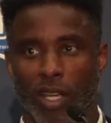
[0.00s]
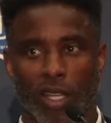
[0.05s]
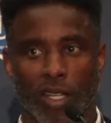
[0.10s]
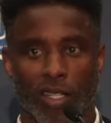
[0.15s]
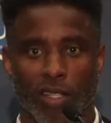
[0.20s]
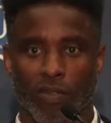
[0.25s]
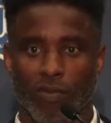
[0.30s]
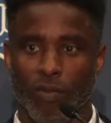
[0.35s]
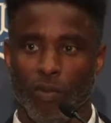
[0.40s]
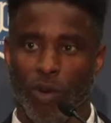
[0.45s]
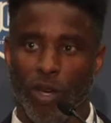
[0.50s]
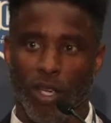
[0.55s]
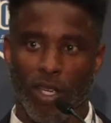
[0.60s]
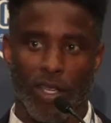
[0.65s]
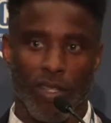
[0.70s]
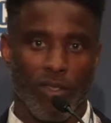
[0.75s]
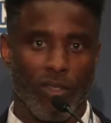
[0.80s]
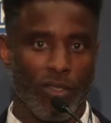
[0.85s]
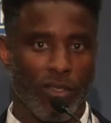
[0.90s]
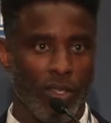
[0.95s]
I lift
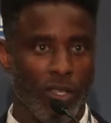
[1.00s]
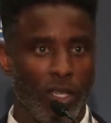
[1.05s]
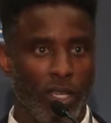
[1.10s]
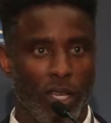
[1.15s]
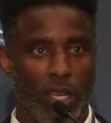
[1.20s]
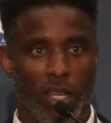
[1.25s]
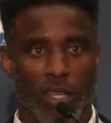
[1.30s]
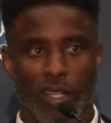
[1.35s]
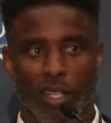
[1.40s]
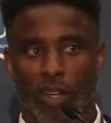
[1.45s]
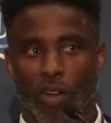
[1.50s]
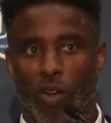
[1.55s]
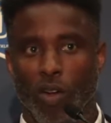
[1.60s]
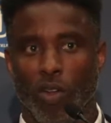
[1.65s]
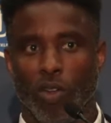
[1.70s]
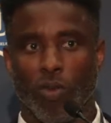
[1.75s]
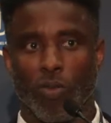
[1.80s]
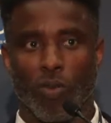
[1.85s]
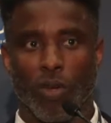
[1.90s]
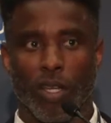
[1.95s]
weights, I did
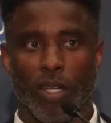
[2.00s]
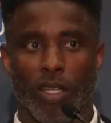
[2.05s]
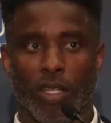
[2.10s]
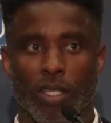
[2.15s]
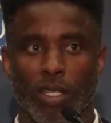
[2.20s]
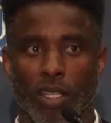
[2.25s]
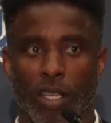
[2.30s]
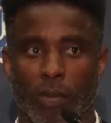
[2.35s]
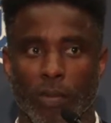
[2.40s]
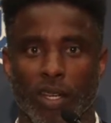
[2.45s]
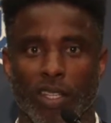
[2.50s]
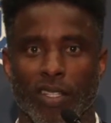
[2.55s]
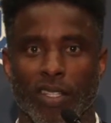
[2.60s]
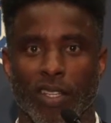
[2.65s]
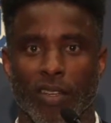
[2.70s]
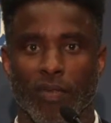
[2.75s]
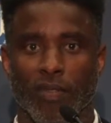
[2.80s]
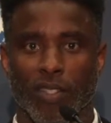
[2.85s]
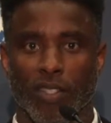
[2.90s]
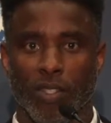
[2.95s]
all the running to get
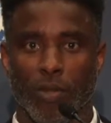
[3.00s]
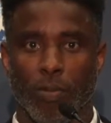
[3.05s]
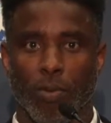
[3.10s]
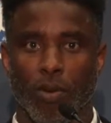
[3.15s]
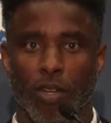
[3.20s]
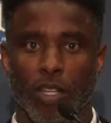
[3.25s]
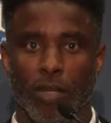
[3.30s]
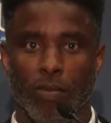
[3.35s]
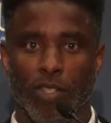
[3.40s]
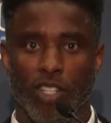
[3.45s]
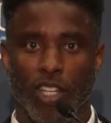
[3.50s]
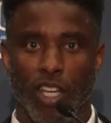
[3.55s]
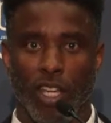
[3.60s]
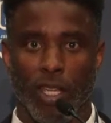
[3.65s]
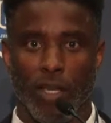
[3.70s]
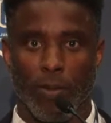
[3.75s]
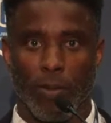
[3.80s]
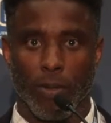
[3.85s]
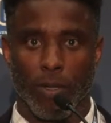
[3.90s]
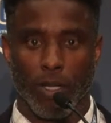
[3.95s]
myself in supreme
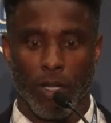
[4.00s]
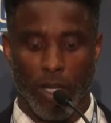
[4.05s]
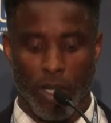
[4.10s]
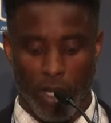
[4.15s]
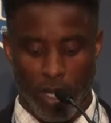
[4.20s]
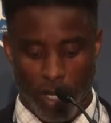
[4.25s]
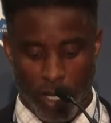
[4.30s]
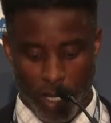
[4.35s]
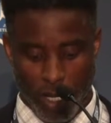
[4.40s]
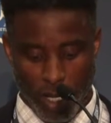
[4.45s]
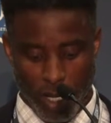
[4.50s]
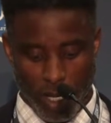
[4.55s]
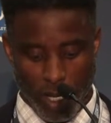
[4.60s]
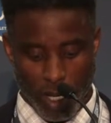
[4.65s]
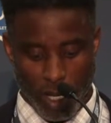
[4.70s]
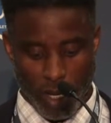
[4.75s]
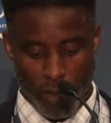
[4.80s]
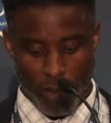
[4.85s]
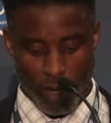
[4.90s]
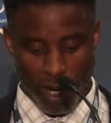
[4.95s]
shape.
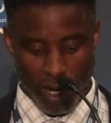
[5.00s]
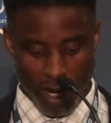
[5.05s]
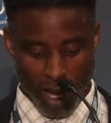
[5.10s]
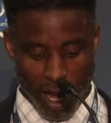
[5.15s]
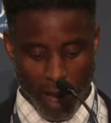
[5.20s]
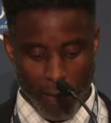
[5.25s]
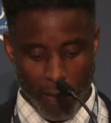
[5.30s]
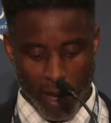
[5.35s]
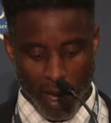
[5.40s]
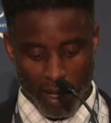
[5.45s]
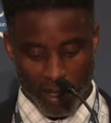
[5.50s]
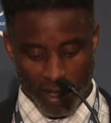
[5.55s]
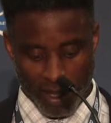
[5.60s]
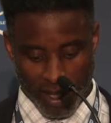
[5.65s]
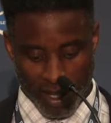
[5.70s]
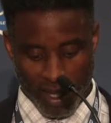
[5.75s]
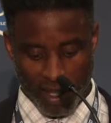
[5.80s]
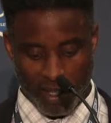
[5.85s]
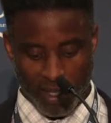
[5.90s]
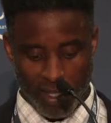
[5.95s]
And when I got back the
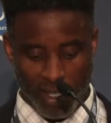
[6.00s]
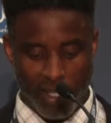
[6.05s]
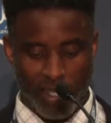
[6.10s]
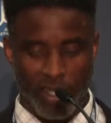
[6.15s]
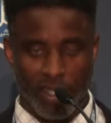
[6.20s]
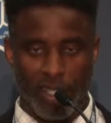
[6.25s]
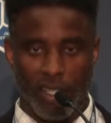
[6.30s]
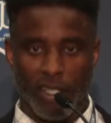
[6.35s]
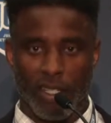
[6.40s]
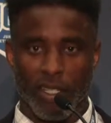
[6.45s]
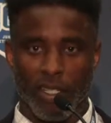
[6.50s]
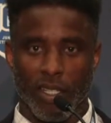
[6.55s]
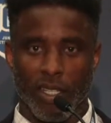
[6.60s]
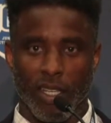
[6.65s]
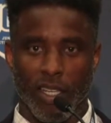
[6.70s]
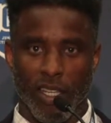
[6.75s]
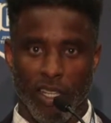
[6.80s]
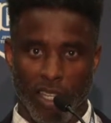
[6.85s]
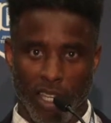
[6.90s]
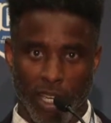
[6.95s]
next season,
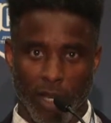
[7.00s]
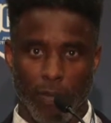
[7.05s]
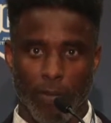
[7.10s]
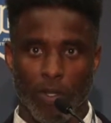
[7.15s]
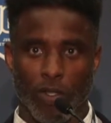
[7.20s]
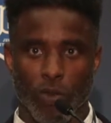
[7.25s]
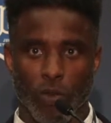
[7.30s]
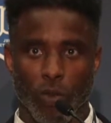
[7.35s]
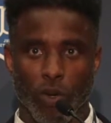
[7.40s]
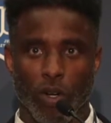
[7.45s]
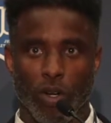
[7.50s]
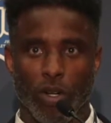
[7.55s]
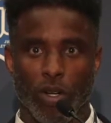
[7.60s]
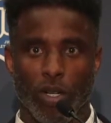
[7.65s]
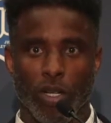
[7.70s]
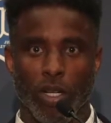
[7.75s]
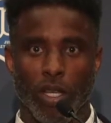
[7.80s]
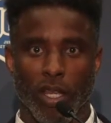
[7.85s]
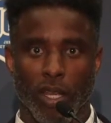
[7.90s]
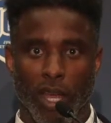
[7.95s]
he kept his
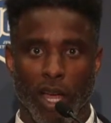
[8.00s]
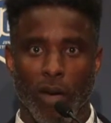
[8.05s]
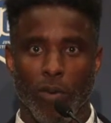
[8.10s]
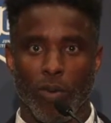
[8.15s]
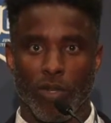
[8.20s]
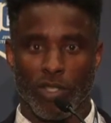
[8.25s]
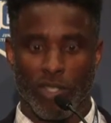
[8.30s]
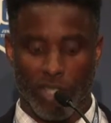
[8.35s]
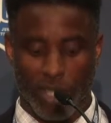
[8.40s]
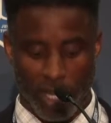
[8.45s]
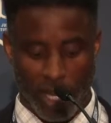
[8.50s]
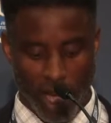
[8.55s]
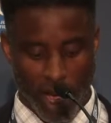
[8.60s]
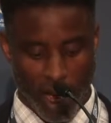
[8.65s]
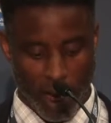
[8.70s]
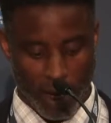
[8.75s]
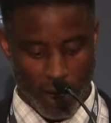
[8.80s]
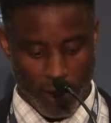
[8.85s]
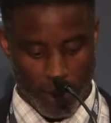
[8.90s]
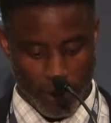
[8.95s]
word and I was the
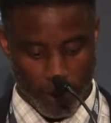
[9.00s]
guy.